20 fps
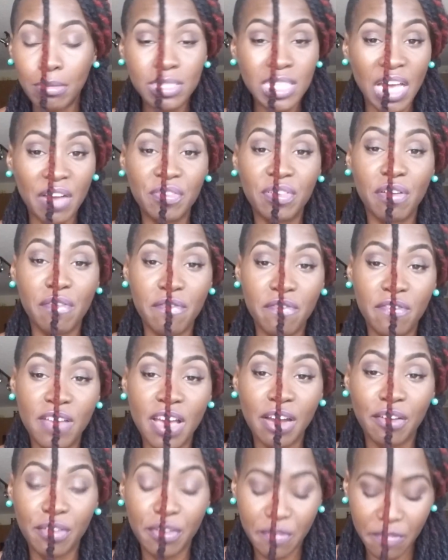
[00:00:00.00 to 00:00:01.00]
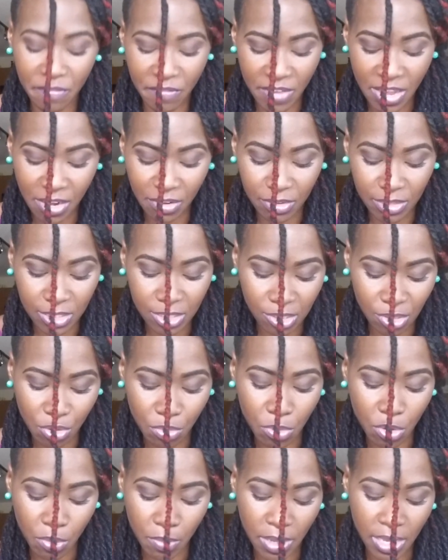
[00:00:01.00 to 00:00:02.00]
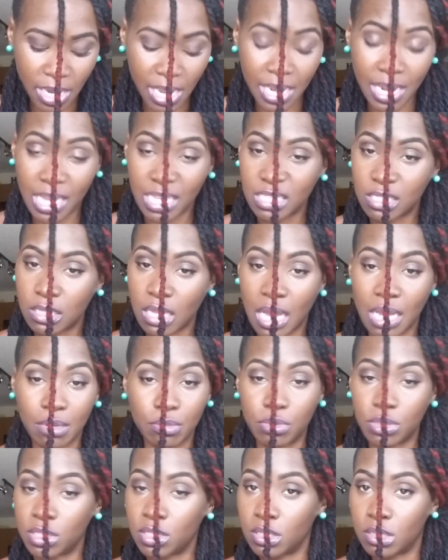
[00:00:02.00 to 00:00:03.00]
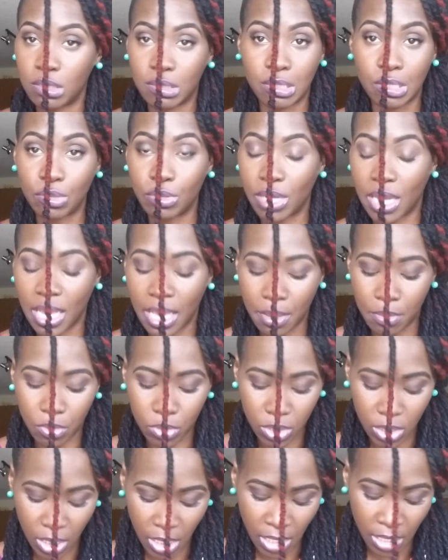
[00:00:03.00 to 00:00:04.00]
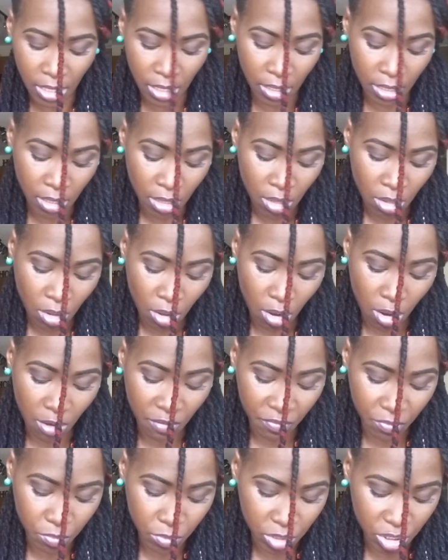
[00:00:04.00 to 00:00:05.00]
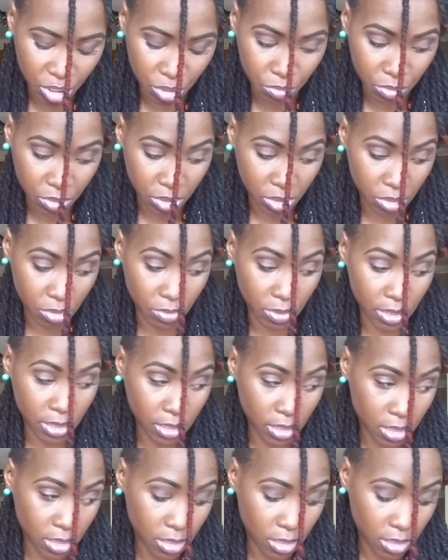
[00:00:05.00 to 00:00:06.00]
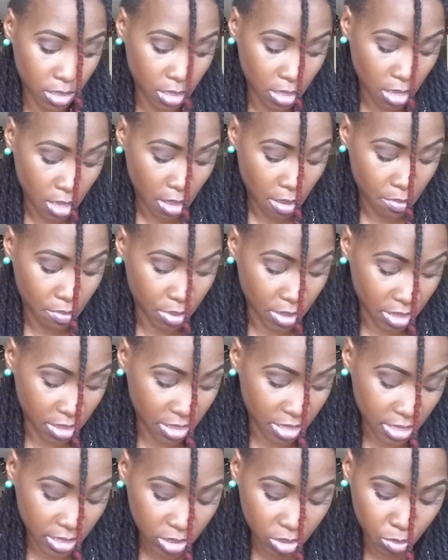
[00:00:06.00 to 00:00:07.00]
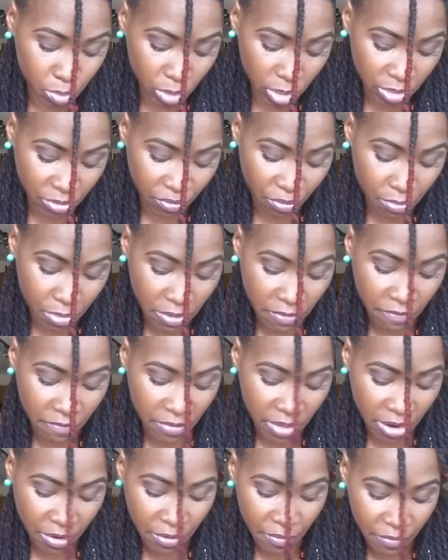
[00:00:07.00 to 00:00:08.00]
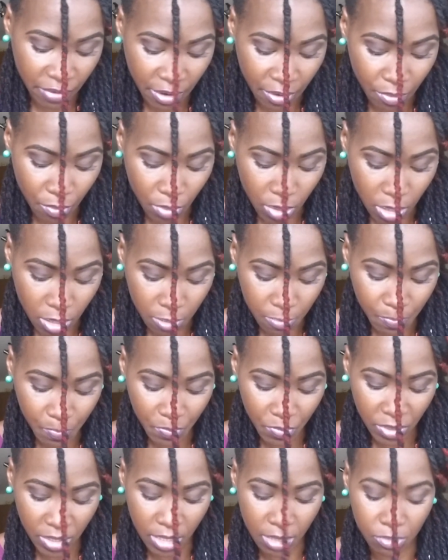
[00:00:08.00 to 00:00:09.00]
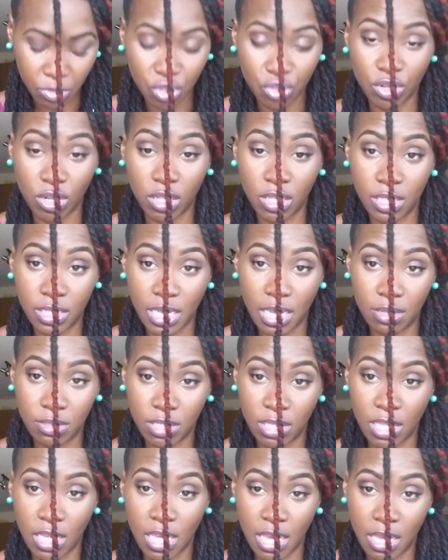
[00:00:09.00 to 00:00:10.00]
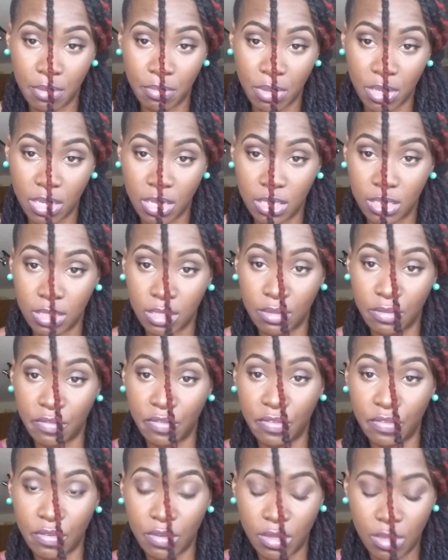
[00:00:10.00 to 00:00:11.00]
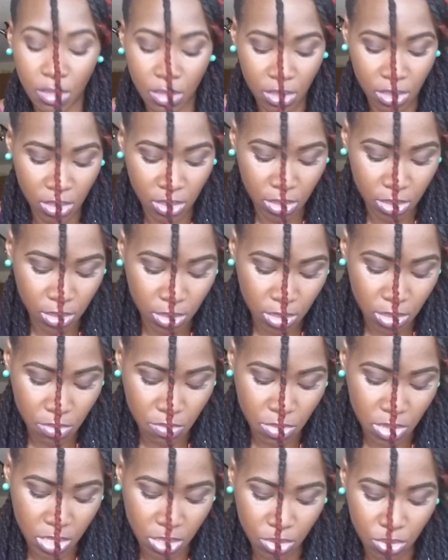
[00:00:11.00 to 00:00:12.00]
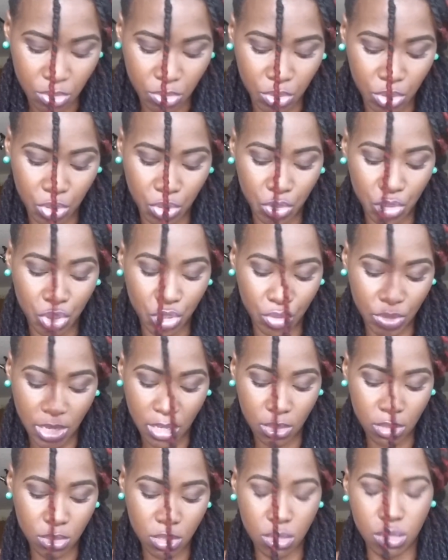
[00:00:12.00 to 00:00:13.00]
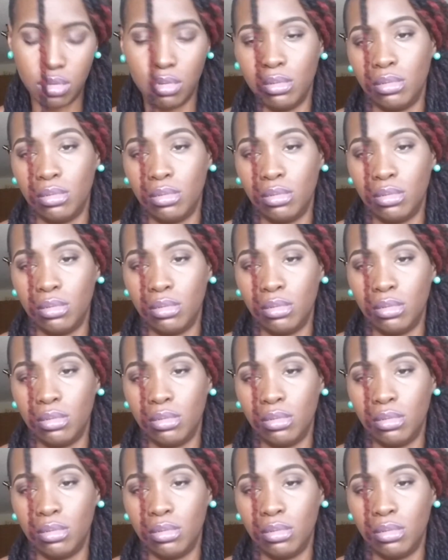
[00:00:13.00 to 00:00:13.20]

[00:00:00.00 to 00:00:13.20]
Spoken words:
I was having a very, very slow moment, and I was still not able to get it off of what she was doing. But this works for me very, very well, and I'm struggling down to the end because of my little 2-strand.